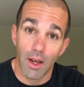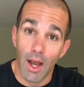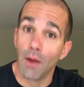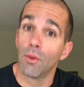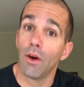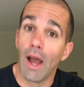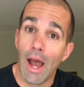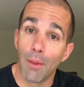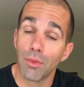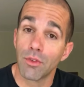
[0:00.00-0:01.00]
I will
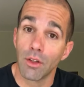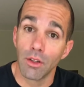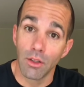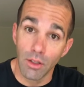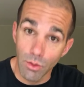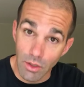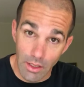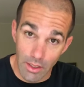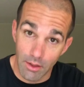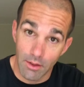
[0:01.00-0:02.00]

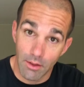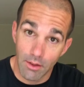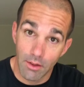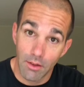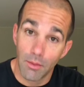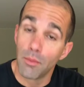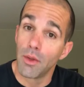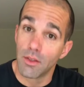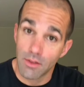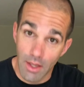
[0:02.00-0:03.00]
absolutely
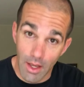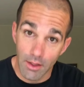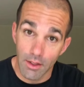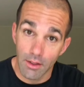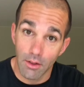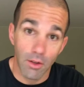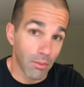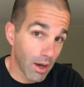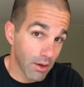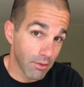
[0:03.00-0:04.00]
be scaling or
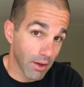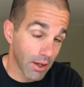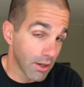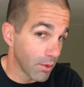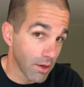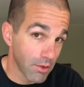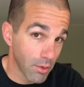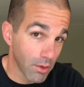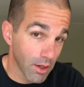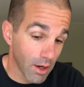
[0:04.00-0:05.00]
modifying or whatever you
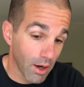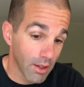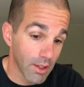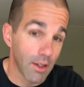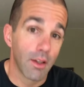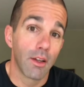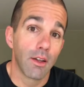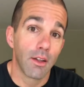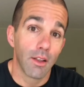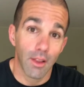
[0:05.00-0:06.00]
want to call it,
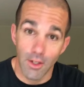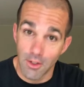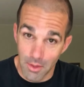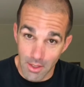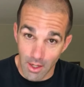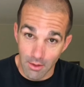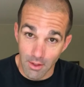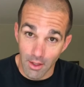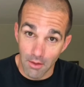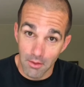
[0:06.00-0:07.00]
Linchpin test
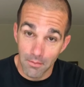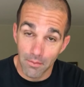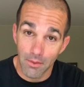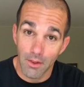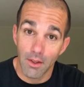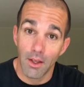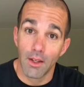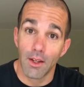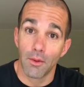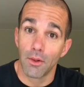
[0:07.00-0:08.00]
11.
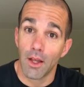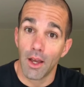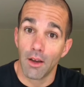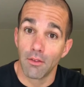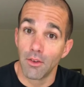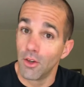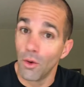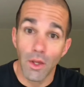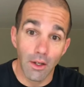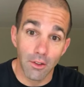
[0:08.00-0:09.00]
And I will have no
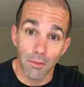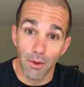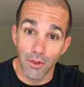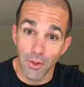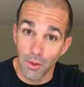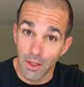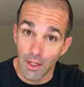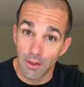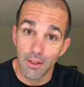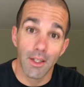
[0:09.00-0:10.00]
guilt about doing
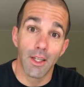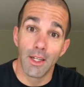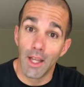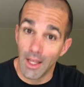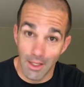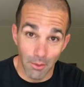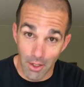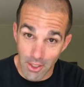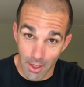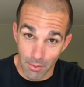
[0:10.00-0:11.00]
that in any way,
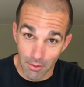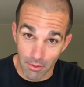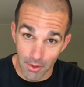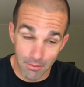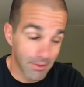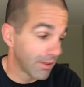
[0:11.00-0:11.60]
shape, or form.